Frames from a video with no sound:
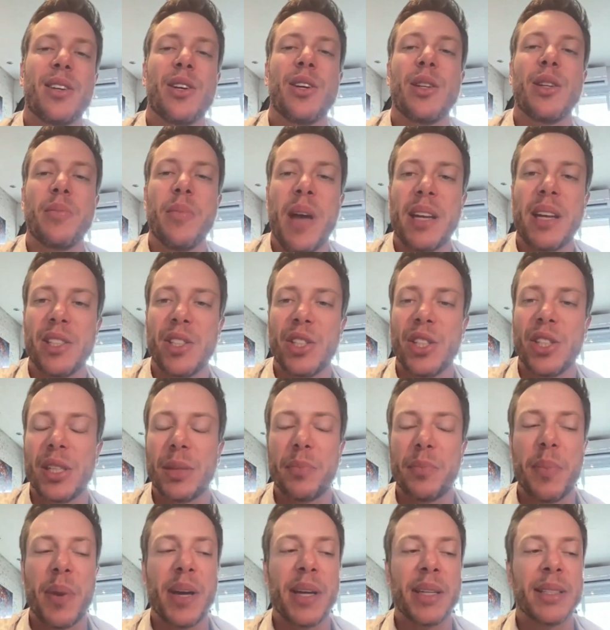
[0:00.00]
could manage it.
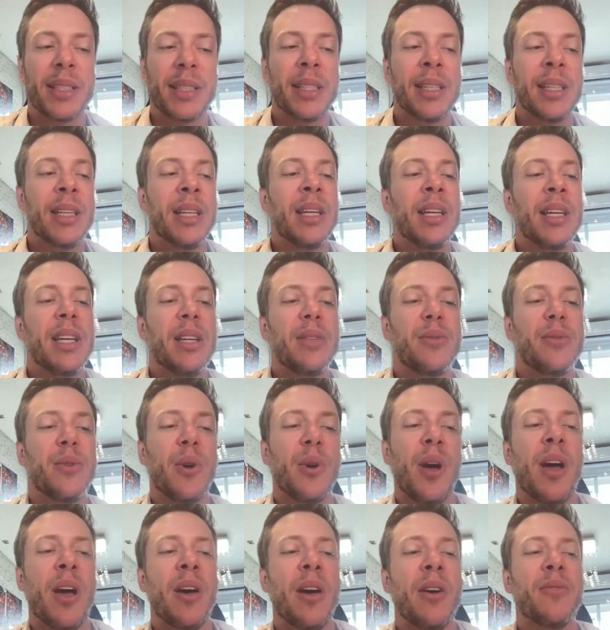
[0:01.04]
But if you
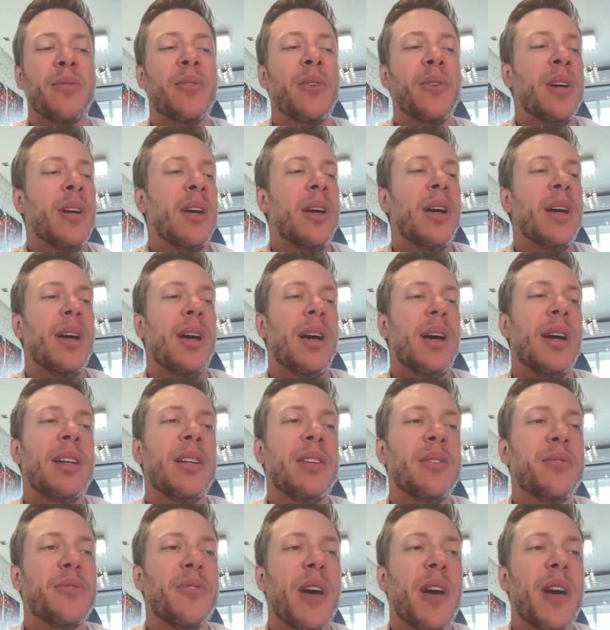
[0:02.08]
have an
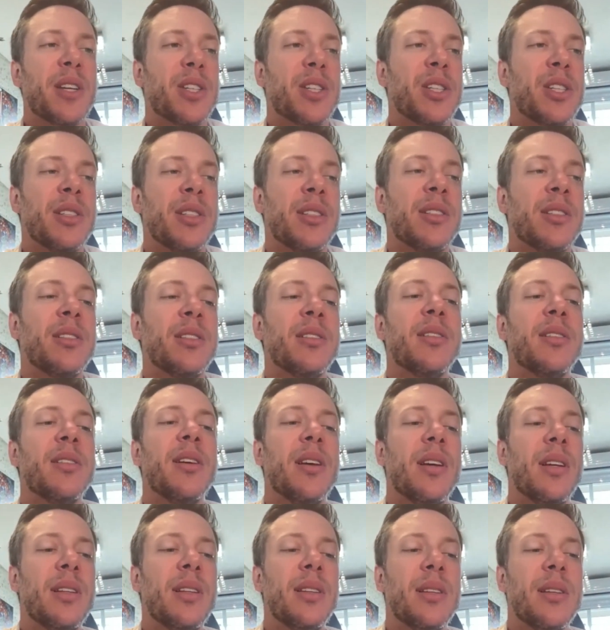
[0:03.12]
infection
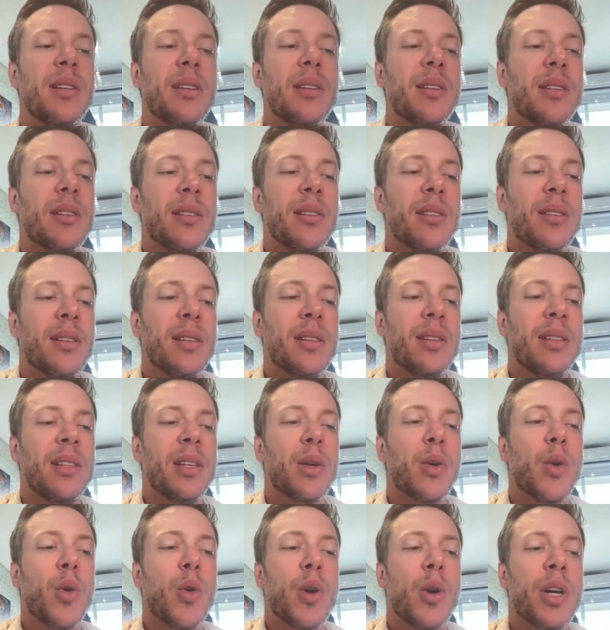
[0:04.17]
in
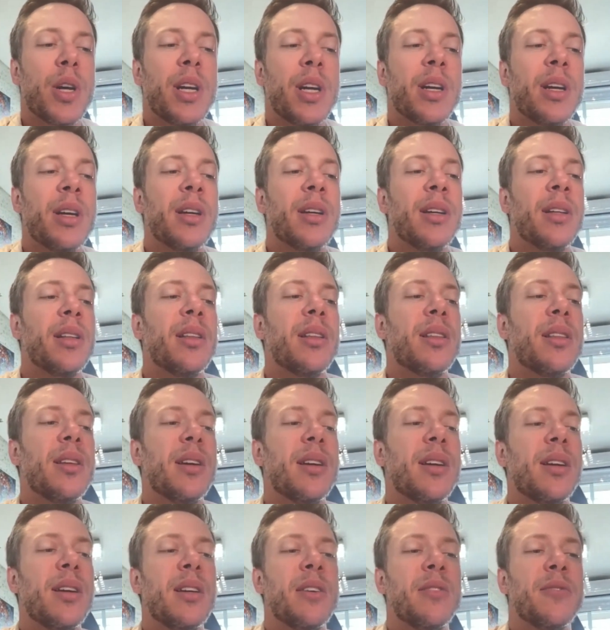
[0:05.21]
the cornea,
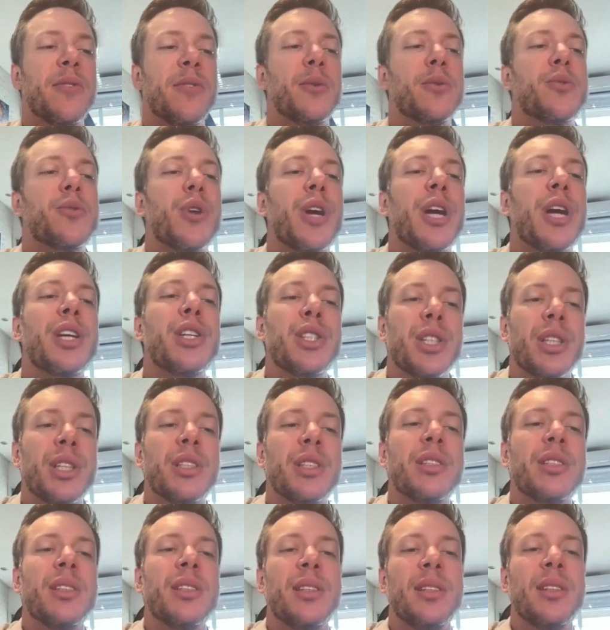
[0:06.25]
the
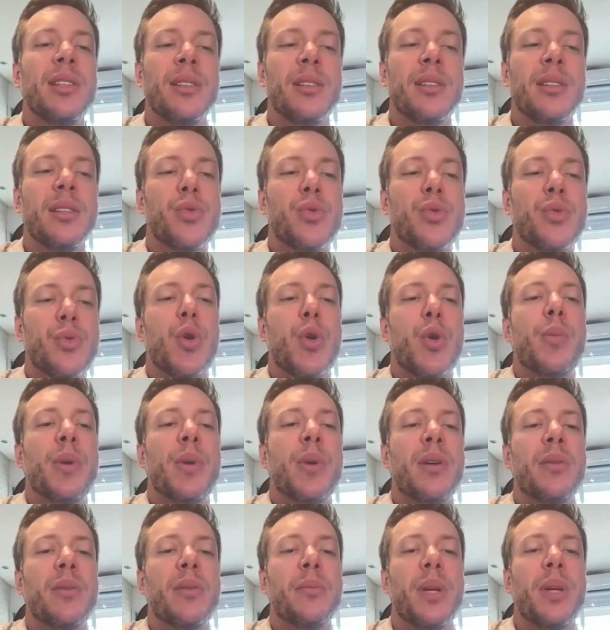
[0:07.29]
infiltration in this
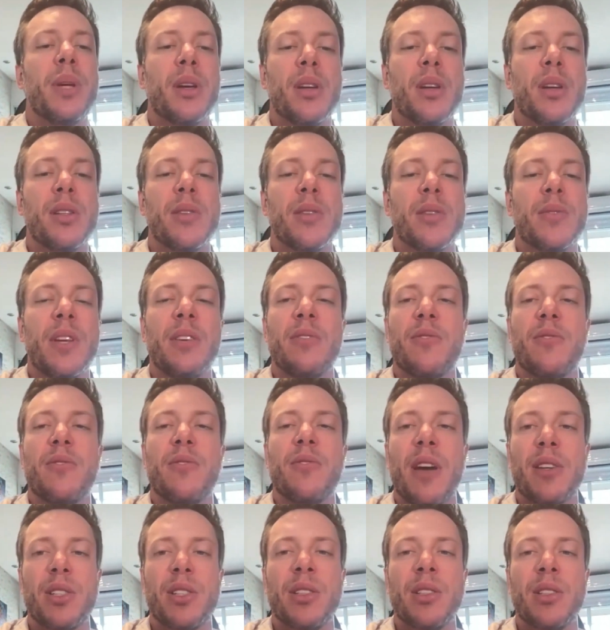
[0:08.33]
trauma because of the
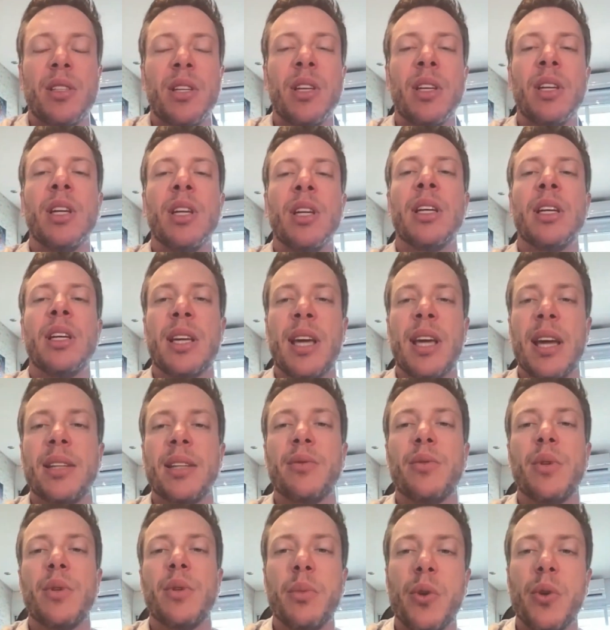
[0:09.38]
infection
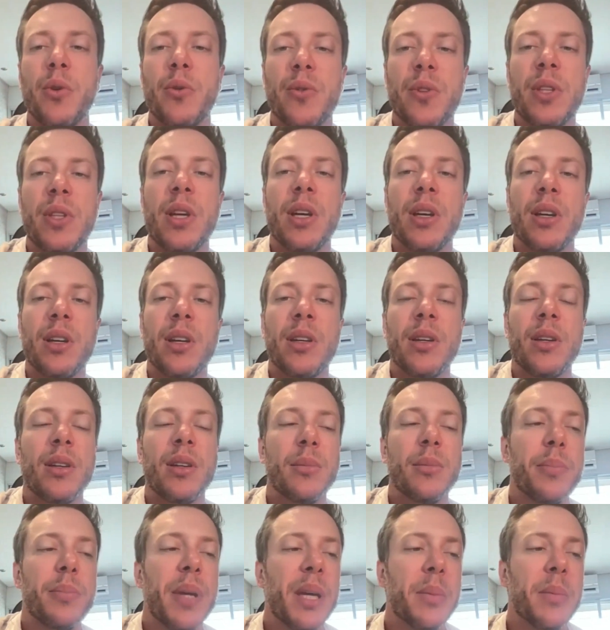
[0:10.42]
can remove
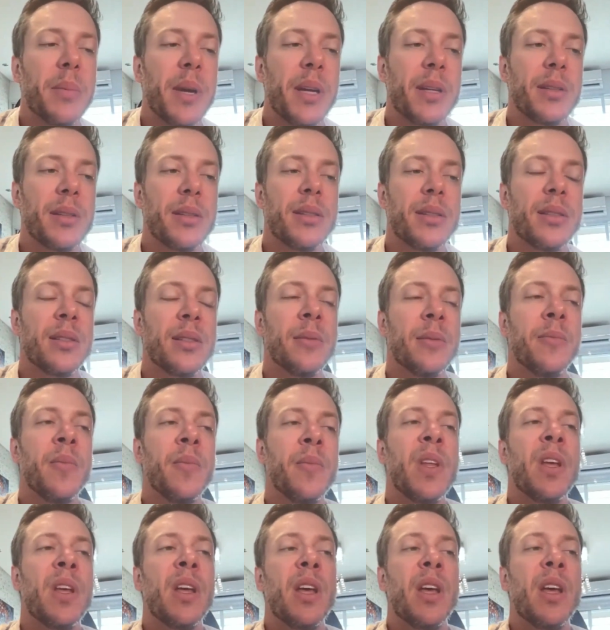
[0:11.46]
the pigments.
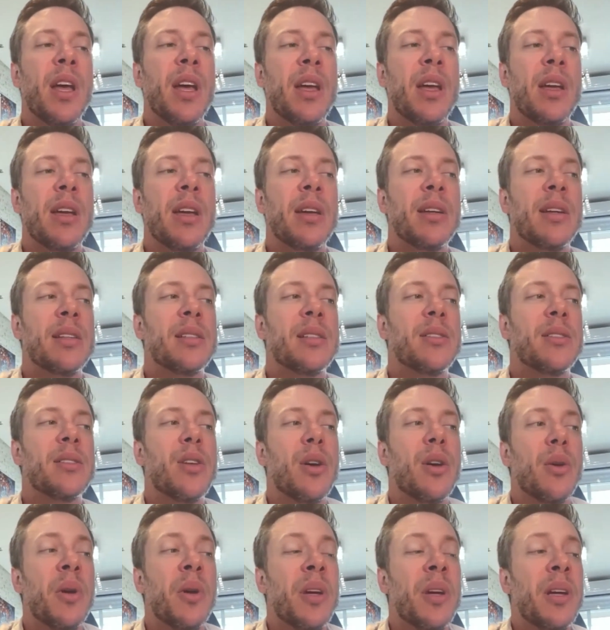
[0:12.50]
And
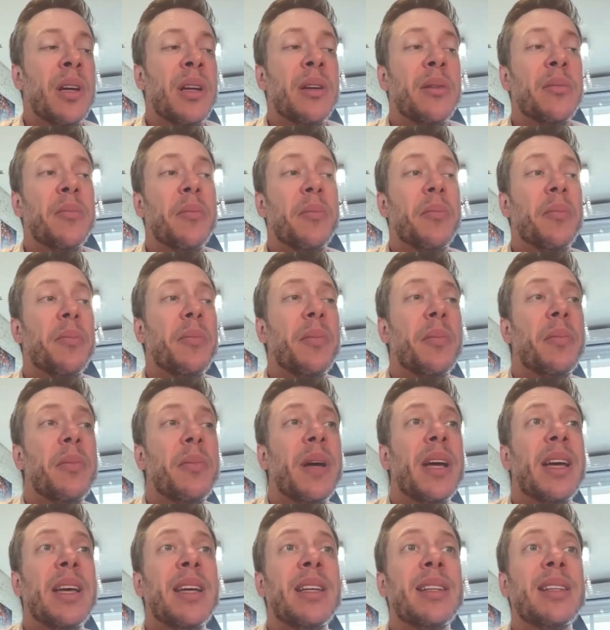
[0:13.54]
so
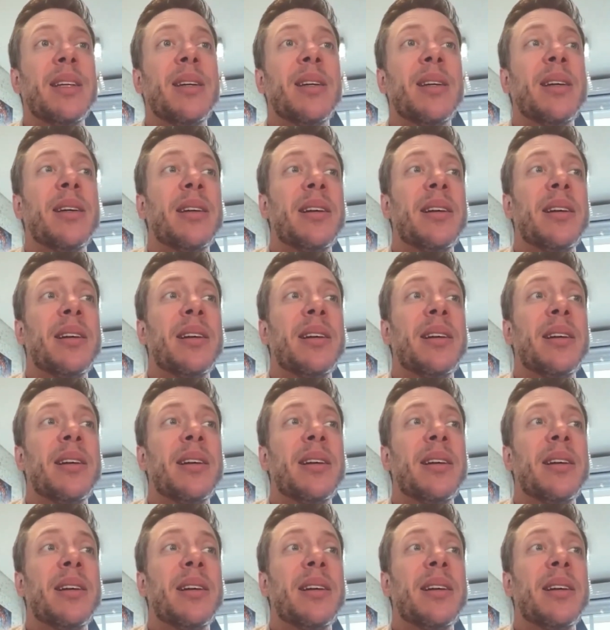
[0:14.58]
in